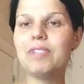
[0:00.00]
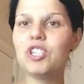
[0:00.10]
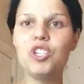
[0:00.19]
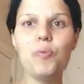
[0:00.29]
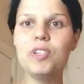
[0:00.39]

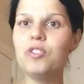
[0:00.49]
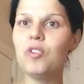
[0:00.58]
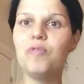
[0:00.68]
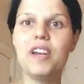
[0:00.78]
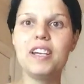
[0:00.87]
she was
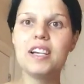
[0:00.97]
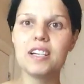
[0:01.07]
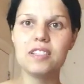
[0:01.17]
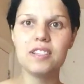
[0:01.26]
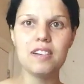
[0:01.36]
not very
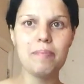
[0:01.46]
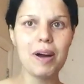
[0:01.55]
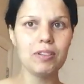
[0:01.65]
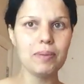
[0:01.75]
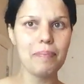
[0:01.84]
concerned
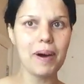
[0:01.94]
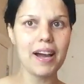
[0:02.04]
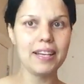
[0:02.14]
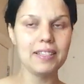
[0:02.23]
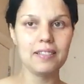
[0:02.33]
about the
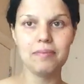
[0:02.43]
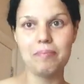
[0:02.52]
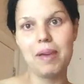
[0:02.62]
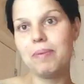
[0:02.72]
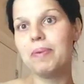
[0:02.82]
bite,
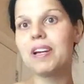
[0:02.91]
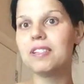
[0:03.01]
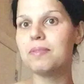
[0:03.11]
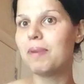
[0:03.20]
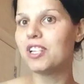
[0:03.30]
maybe
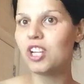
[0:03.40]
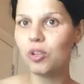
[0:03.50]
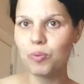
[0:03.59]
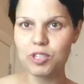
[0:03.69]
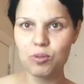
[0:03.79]
because my
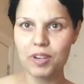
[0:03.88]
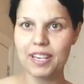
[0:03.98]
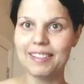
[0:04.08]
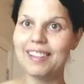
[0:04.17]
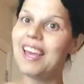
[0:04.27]
child was
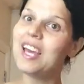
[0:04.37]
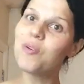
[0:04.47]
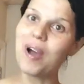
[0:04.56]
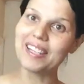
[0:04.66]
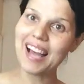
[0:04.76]
looking
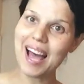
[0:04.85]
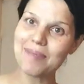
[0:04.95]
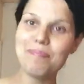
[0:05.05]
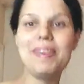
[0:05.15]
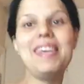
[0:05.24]
quite
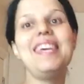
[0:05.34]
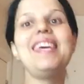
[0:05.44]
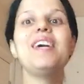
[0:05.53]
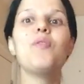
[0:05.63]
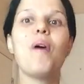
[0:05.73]

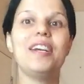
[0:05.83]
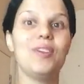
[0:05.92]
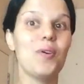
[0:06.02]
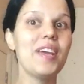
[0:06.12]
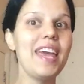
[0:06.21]
happy,
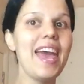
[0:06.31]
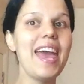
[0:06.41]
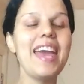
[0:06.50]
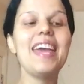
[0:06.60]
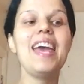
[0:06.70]
quite
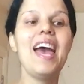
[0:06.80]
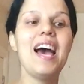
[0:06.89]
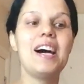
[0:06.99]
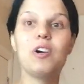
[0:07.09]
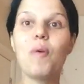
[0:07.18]
okay,
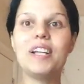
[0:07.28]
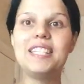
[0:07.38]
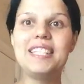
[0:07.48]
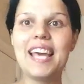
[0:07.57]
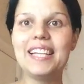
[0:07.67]

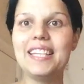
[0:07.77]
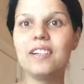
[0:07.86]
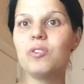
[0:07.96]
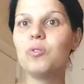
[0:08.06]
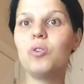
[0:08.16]
quite
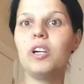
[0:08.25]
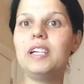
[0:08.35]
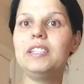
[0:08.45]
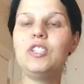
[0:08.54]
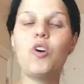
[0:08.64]

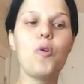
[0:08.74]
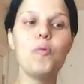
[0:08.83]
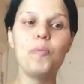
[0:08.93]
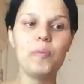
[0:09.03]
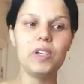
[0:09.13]
settled,
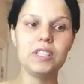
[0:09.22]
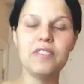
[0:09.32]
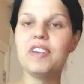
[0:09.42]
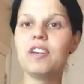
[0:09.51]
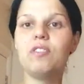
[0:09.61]
no
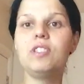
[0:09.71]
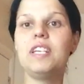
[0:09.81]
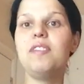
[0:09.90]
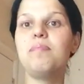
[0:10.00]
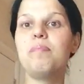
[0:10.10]

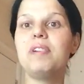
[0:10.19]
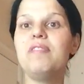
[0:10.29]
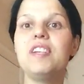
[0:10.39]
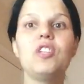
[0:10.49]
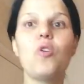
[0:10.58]
difficulty in
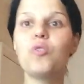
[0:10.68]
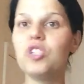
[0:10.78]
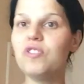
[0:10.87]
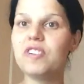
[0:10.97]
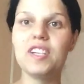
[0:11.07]
breathing, no
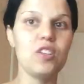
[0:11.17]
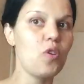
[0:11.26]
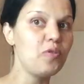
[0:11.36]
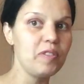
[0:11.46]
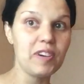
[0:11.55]
shivering,
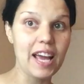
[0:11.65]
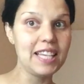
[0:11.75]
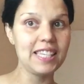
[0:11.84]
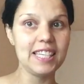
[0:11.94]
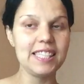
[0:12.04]
no fever.
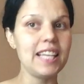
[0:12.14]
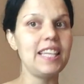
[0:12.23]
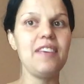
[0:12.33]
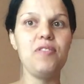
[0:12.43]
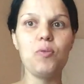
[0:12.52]
As I said,
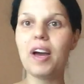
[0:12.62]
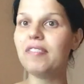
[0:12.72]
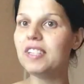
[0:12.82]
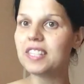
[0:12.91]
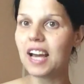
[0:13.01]
if you
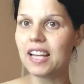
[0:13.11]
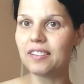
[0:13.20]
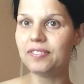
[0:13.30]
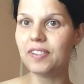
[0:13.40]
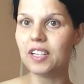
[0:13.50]
have this kind
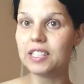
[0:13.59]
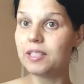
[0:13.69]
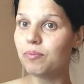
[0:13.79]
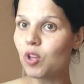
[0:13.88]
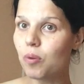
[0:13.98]
of
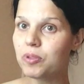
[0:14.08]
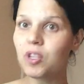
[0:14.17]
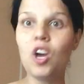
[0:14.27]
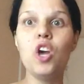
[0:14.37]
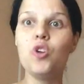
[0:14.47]
symptoms,
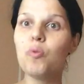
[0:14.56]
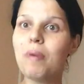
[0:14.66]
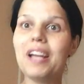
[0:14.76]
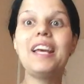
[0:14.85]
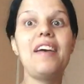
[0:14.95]
you
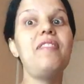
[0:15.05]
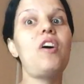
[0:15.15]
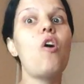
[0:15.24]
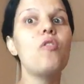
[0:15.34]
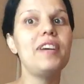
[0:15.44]
might have
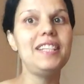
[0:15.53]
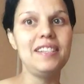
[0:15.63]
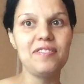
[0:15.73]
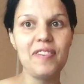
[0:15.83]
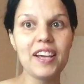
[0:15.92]
already
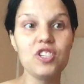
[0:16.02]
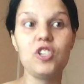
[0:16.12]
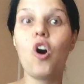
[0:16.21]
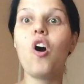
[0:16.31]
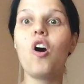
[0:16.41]

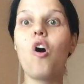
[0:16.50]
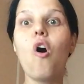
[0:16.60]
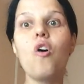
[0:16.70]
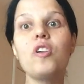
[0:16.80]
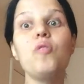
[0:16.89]
infection,
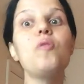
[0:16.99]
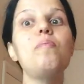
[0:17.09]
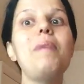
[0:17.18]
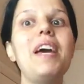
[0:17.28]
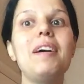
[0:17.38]
or you
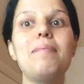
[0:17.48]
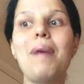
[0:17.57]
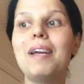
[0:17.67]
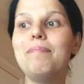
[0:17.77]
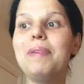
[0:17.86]

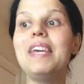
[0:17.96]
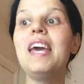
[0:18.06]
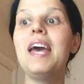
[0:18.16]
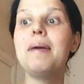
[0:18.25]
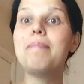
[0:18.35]
might
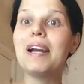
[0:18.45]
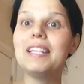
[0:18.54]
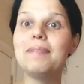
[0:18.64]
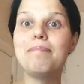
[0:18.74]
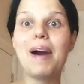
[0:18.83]
be
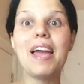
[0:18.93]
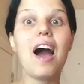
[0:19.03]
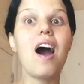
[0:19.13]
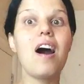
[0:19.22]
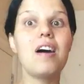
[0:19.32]
bitten by
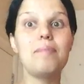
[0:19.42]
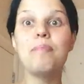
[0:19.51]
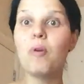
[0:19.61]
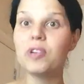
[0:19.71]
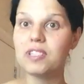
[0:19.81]
a
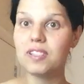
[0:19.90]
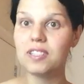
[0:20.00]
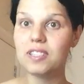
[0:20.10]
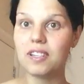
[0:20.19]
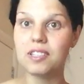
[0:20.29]

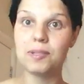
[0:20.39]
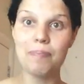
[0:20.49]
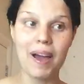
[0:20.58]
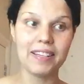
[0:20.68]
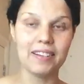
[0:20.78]
poisonous
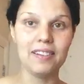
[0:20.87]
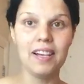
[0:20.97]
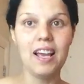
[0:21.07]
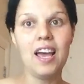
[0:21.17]
spider.